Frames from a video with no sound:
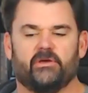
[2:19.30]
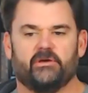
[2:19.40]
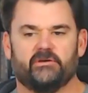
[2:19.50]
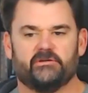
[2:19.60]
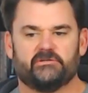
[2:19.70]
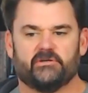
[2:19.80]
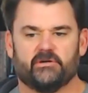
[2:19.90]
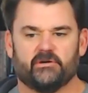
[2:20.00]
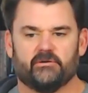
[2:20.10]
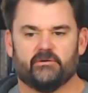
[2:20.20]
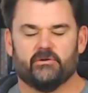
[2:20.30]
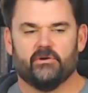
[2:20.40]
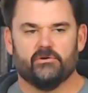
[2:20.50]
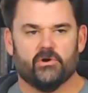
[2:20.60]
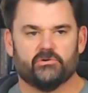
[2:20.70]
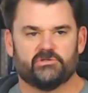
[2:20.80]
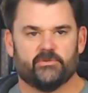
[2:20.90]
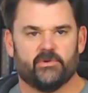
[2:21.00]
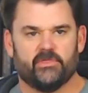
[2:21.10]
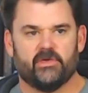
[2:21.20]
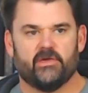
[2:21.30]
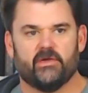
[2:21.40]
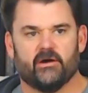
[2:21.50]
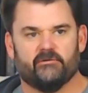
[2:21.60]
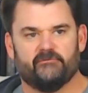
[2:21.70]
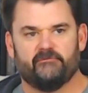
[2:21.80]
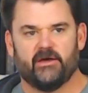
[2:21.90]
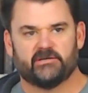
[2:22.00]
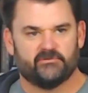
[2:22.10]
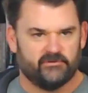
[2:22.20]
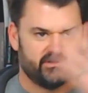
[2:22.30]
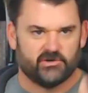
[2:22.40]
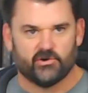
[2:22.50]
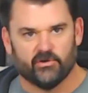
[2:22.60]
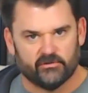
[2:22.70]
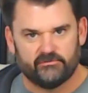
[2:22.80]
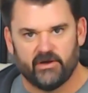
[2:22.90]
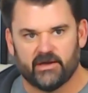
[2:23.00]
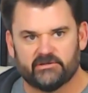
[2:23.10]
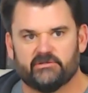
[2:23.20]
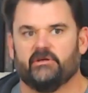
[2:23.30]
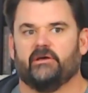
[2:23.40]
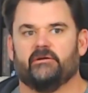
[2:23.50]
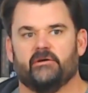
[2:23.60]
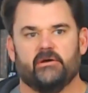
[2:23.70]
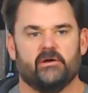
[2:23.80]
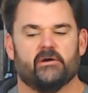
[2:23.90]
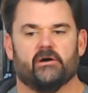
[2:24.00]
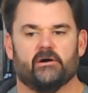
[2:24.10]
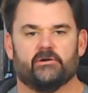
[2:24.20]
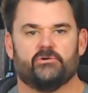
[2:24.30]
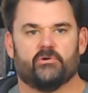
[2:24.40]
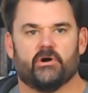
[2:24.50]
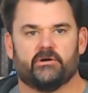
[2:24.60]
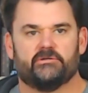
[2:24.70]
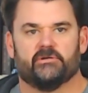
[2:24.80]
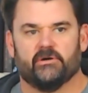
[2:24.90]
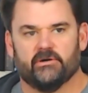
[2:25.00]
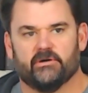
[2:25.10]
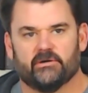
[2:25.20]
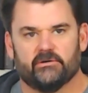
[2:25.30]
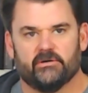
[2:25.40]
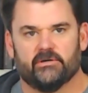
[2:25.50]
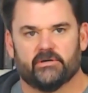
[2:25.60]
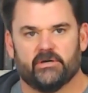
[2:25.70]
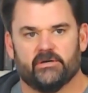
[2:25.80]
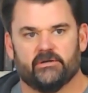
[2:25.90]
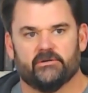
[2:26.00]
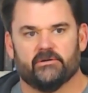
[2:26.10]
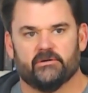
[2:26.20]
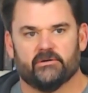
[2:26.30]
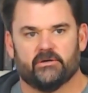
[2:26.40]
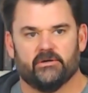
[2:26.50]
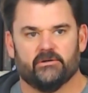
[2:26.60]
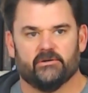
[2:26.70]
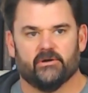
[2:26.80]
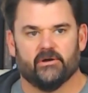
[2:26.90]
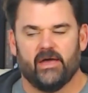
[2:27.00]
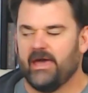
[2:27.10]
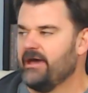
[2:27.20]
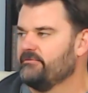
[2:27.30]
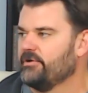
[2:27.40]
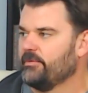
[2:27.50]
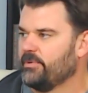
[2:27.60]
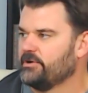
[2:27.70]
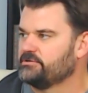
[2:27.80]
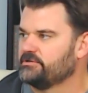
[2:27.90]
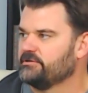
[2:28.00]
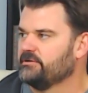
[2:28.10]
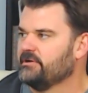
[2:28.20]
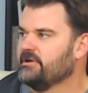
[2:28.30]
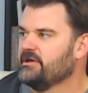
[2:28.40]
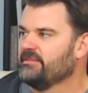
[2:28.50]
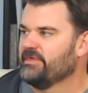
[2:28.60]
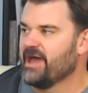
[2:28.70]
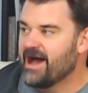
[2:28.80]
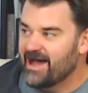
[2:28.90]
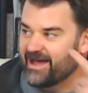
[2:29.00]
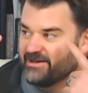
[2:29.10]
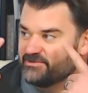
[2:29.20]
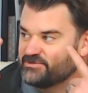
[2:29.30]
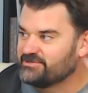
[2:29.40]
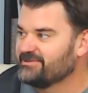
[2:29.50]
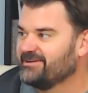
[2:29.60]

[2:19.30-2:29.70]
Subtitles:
is know some of the physical effects that drugs can have on a person. The eyes,